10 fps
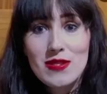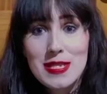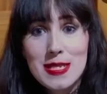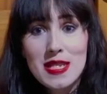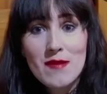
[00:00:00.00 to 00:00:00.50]

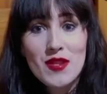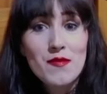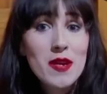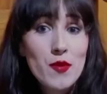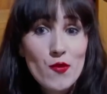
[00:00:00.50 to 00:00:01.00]
clearly, you may
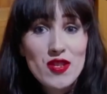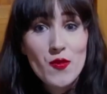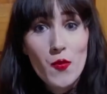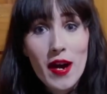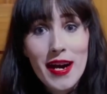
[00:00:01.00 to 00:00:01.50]
be wondering
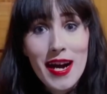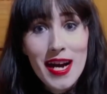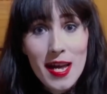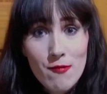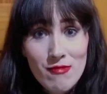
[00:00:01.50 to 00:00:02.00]
why I
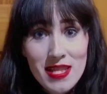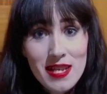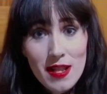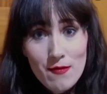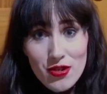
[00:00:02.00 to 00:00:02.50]
am really
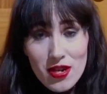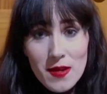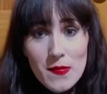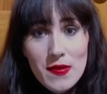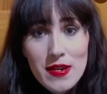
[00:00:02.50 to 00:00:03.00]
glammed up.
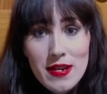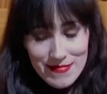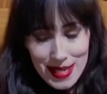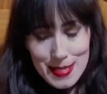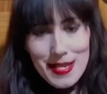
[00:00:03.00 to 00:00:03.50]

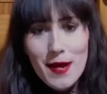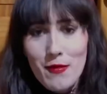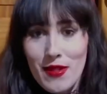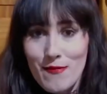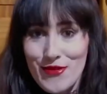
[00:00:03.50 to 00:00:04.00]
Yes, I am
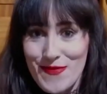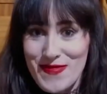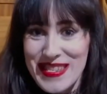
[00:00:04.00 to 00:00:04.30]
glammed up.